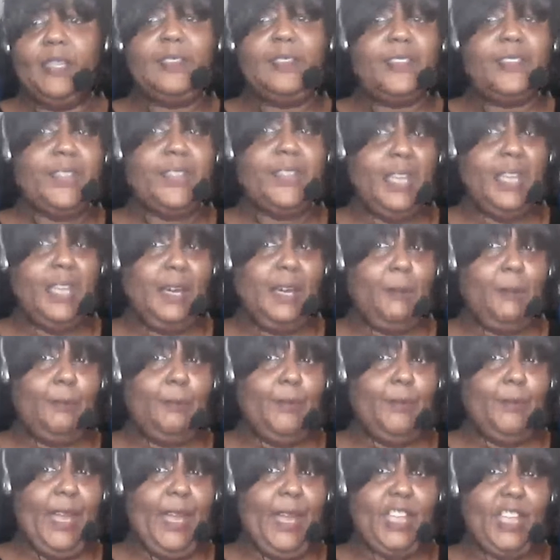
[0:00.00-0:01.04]
Another thing
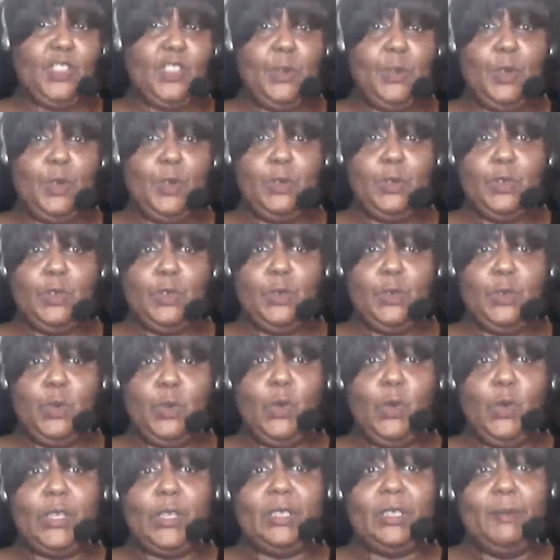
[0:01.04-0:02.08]
I'm actually going to
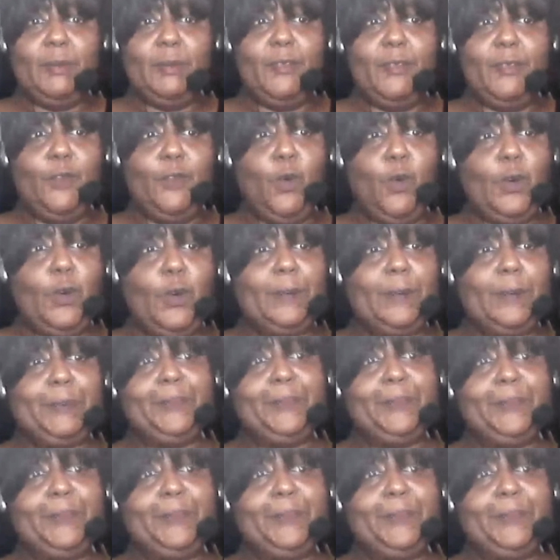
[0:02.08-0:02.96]
do quickly before